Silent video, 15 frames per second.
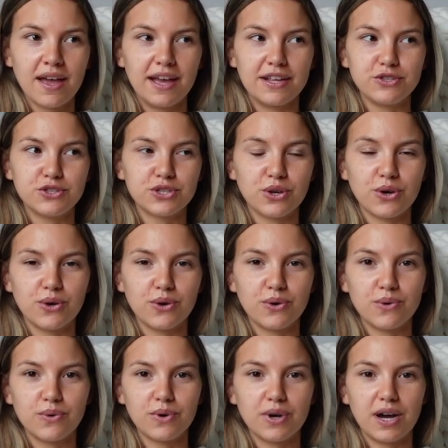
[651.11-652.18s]
And
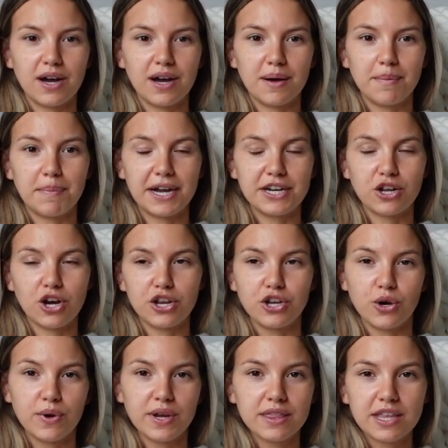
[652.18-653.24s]
so by not
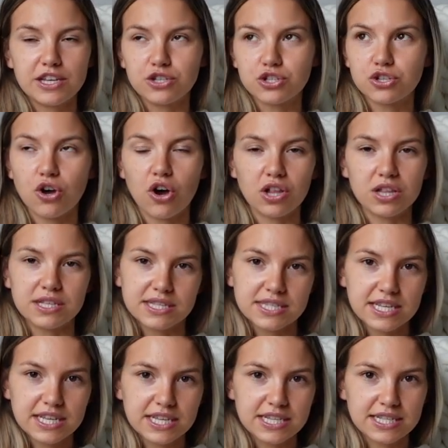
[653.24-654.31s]
knowing, they just call it
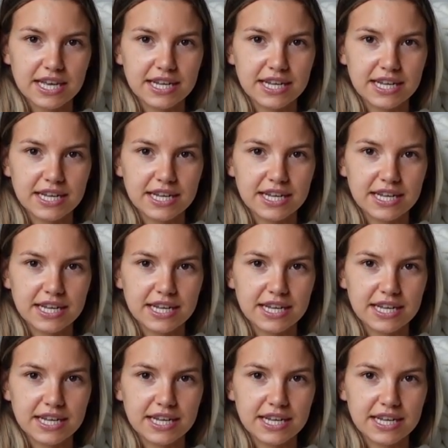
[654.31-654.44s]
SIDS.